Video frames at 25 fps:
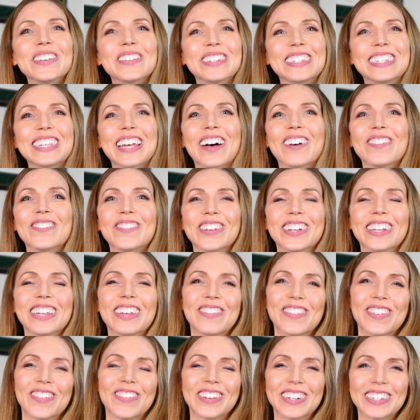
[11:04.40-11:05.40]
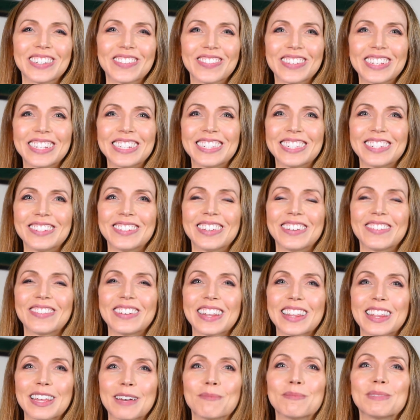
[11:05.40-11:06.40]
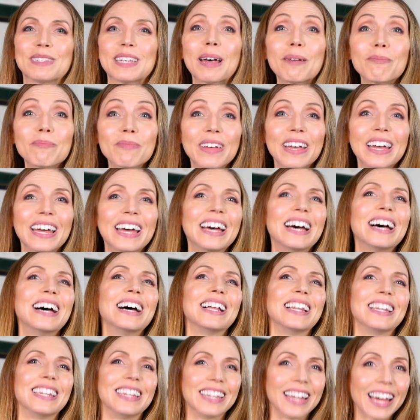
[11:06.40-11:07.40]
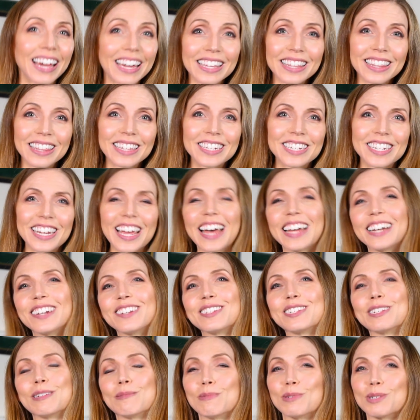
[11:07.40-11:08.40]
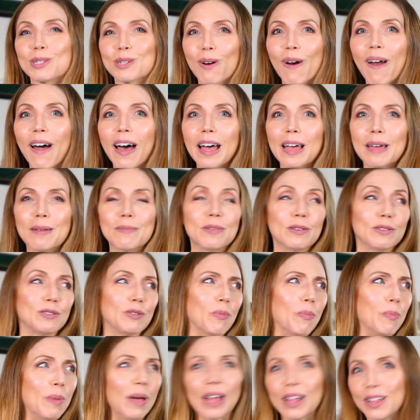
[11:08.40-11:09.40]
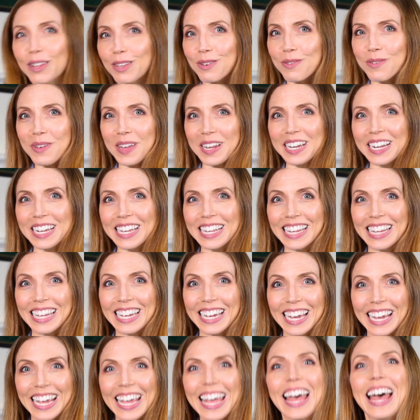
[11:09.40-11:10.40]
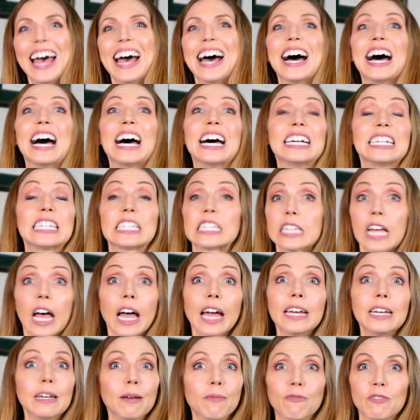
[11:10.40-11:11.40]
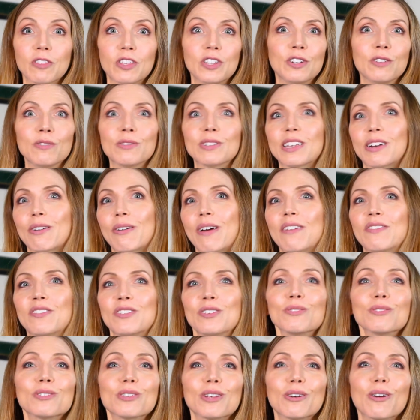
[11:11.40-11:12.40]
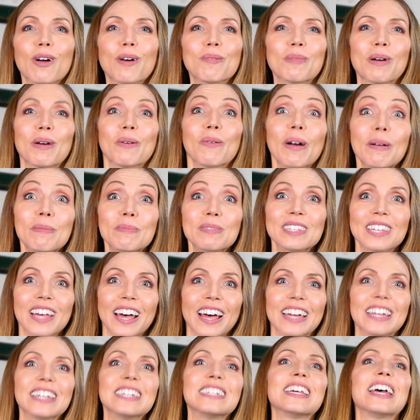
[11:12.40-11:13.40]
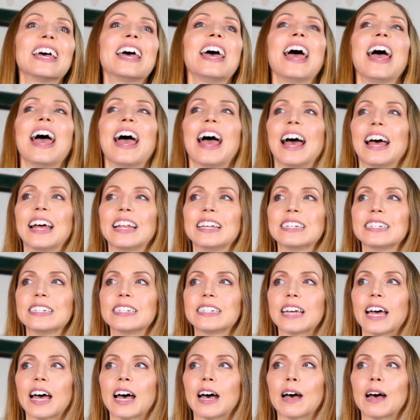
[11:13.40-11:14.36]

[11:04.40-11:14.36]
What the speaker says: was helpful. If it was, please do give it a thumbs up. Like the channel, subscribe. There's a bell you can click. Sign up for the newsletter. I have a newsletter on my website, and